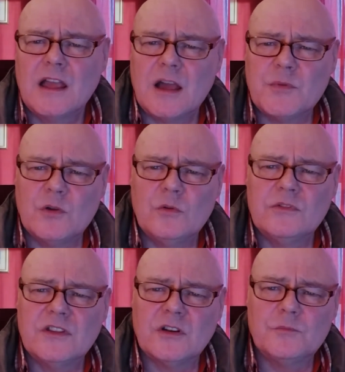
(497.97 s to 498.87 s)

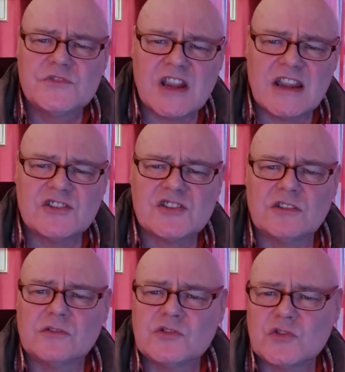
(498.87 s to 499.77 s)
about their
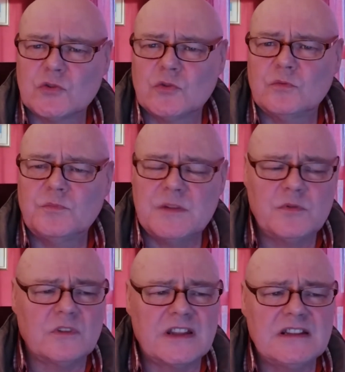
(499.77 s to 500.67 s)
objection to
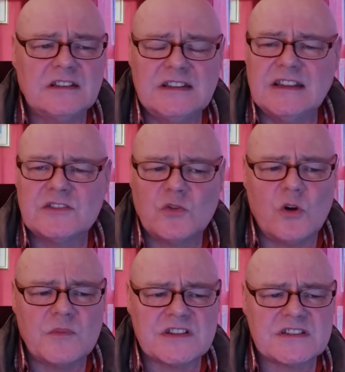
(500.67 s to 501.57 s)
people like Leah
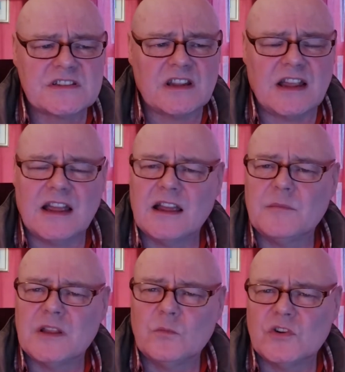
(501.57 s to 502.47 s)
Thomas
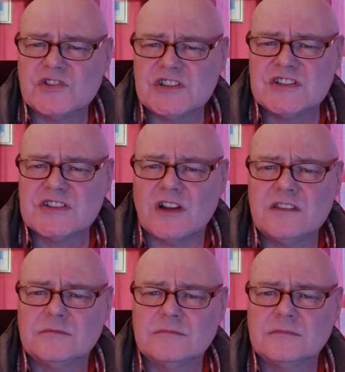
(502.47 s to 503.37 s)
and what she's
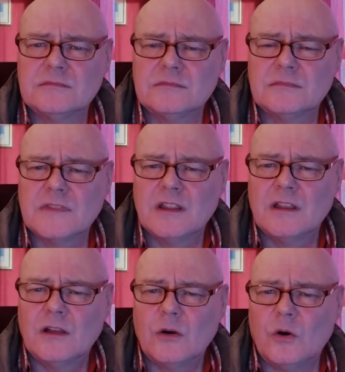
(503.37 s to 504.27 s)
done.
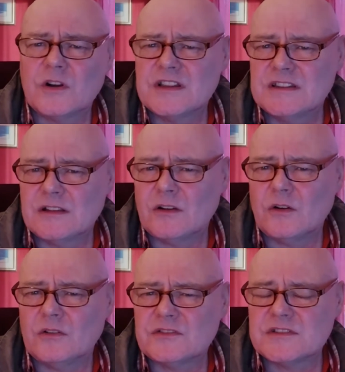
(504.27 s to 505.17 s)
Or,
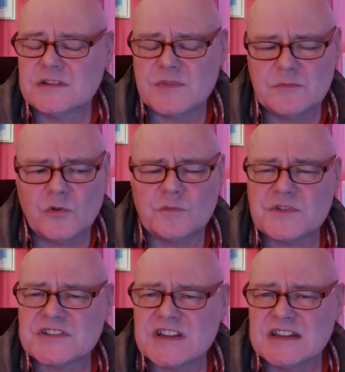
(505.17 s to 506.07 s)
to be more
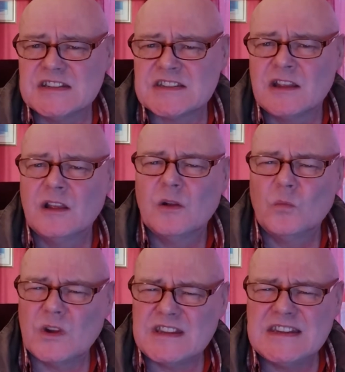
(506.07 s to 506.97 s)
precise,
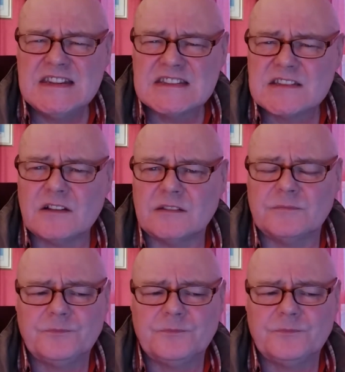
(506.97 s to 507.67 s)
what he's done.